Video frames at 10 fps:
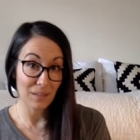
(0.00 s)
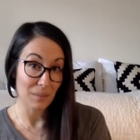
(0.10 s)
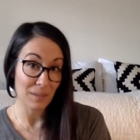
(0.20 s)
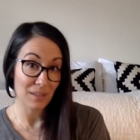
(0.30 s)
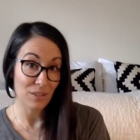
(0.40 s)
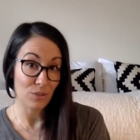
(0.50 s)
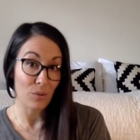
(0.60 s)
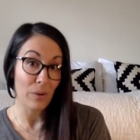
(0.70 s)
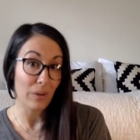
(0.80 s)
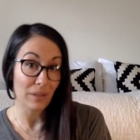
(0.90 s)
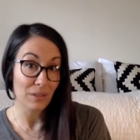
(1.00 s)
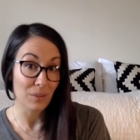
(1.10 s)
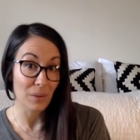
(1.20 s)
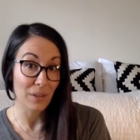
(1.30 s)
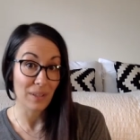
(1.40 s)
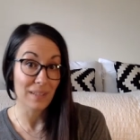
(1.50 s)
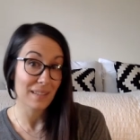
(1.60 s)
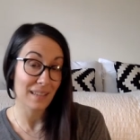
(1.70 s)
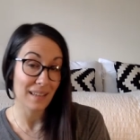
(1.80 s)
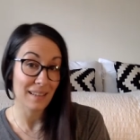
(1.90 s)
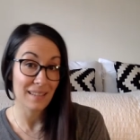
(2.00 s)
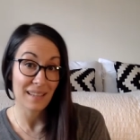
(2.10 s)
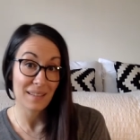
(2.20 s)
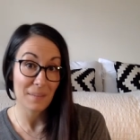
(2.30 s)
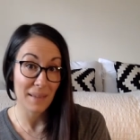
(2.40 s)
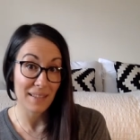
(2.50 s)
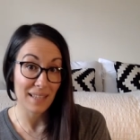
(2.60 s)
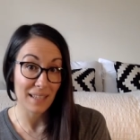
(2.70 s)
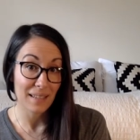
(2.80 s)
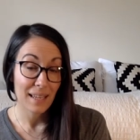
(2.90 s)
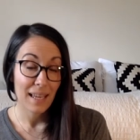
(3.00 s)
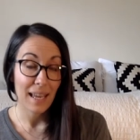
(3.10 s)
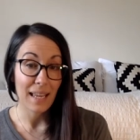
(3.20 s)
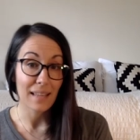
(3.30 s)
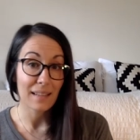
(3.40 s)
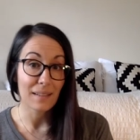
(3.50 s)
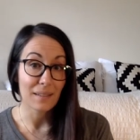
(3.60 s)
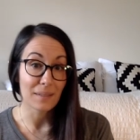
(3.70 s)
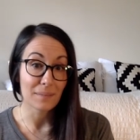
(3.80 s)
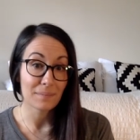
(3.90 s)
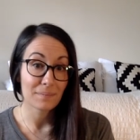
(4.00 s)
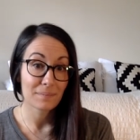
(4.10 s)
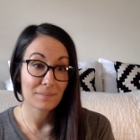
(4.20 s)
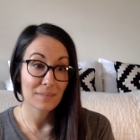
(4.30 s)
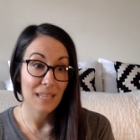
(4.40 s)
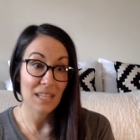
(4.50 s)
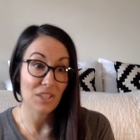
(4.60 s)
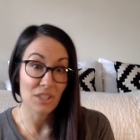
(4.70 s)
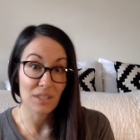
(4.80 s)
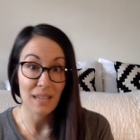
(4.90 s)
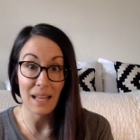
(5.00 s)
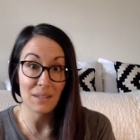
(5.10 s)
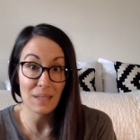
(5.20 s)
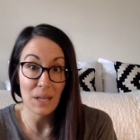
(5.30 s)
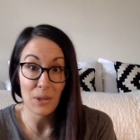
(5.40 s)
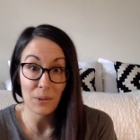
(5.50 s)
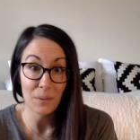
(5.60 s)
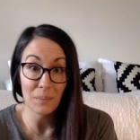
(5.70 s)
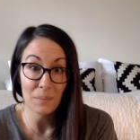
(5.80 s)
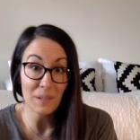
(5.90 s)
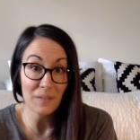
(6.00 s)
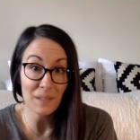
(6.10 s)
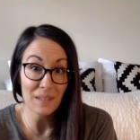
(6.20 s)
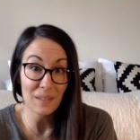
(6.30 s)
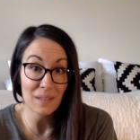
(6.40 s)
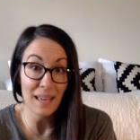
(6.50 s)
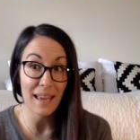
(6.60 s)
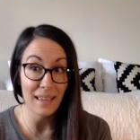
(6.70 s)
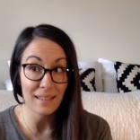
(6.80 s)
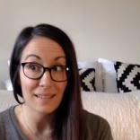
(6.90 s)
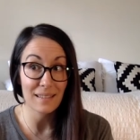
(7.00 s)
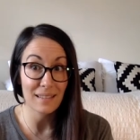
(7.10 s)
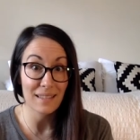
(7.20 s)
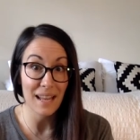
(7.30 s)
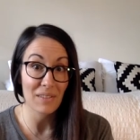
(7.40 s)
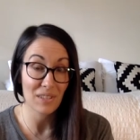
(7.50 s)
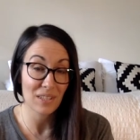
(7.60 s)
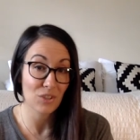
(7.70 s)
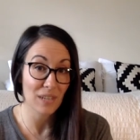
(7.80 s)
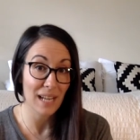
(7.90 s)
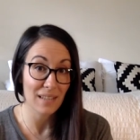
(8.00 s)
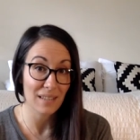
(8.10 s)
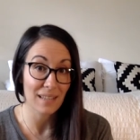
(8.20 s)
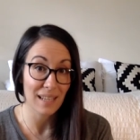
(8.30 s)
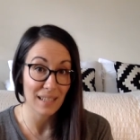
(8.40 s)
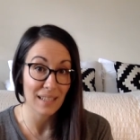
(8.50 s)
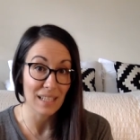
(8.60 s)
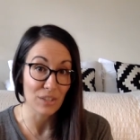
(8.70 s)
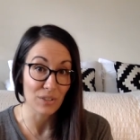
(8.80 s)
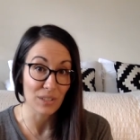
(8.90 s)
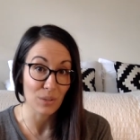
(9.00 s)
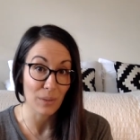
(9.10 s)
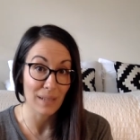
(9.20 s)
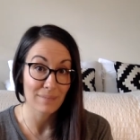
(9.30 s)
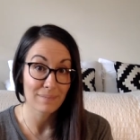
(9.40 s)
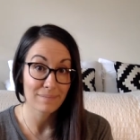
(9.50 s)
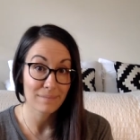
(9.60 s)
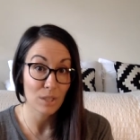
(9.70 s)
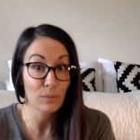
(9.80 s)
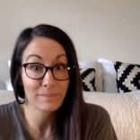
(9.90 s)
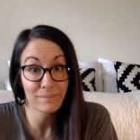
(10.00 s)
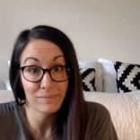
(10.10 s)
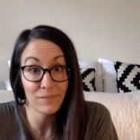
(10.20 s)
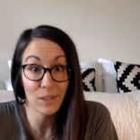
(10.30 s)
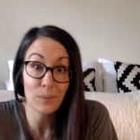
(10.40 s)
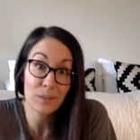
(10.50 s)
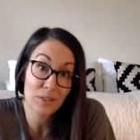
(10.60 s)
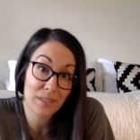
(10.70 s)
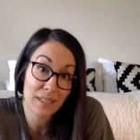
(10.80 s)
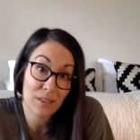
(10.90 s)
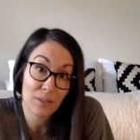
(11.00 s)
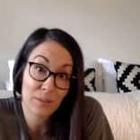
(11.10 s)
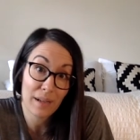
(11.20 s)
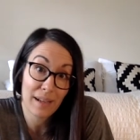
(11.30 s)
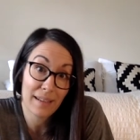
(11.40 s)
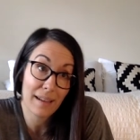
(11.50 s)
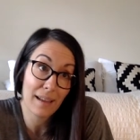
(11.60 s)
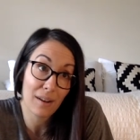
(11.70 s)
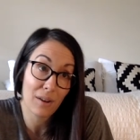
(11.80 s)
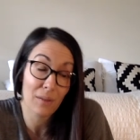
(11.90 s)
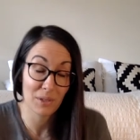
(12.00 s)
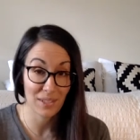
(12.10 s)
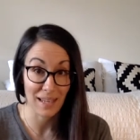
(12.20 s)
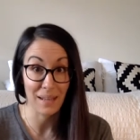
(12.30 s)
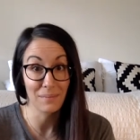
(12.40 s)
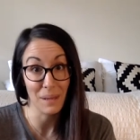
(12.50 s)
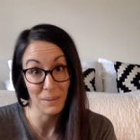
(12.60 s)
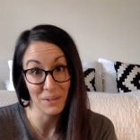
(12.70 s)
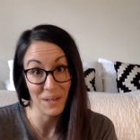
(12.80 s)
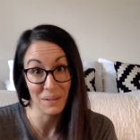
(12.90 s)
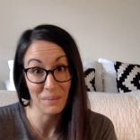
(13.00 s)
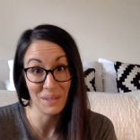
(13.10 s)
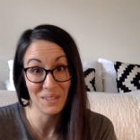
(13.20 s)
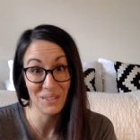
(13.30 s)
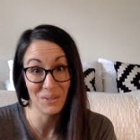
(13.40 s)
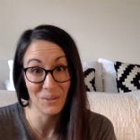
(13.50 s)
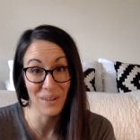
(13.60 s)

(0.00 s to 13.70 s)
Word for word: lemon essential oil in your water instead. It tastes amazing and um, it just has other benefits and it doesn't have the citric acid that can eat your teeth away. So if you don't want your teeth to rot, I don't know, I'm just saying, maybe try lemon essential